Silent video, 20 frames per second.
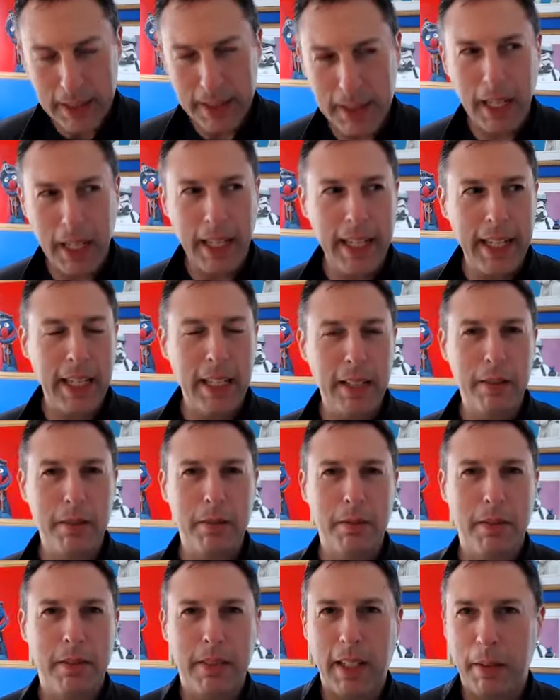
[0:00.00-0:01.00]
so
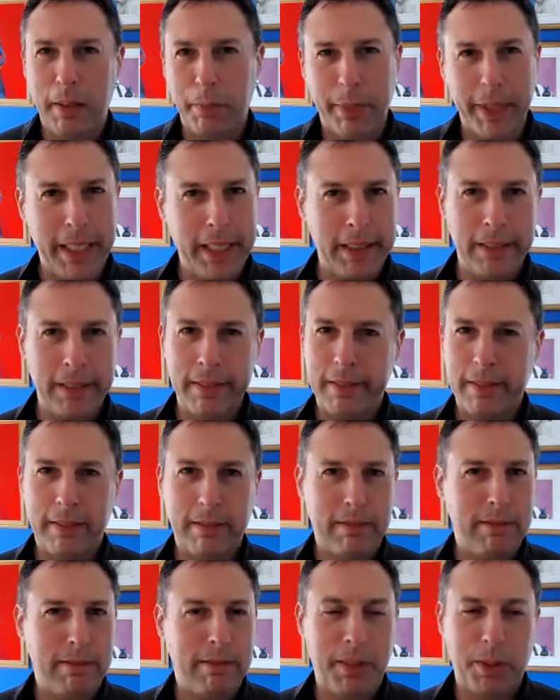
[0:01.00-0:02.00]
I've been
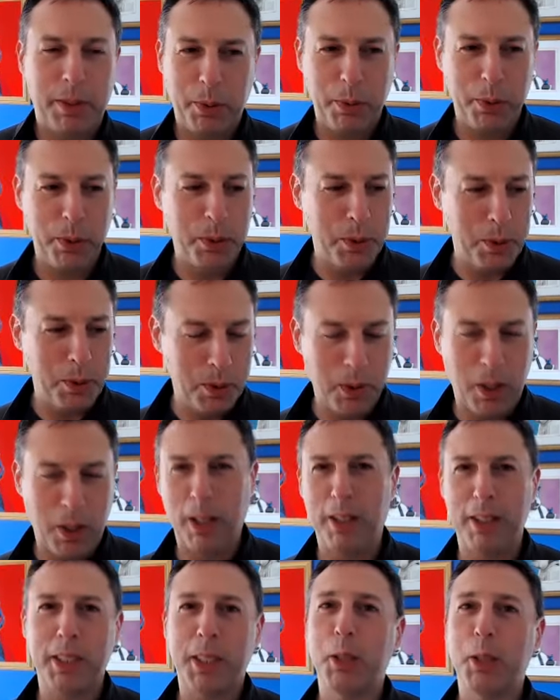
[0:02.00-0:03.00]
through
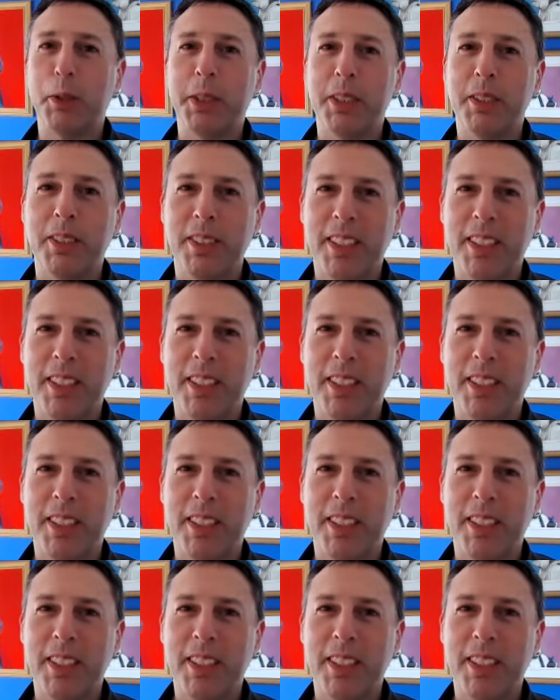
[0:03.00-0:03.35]
all the coaches.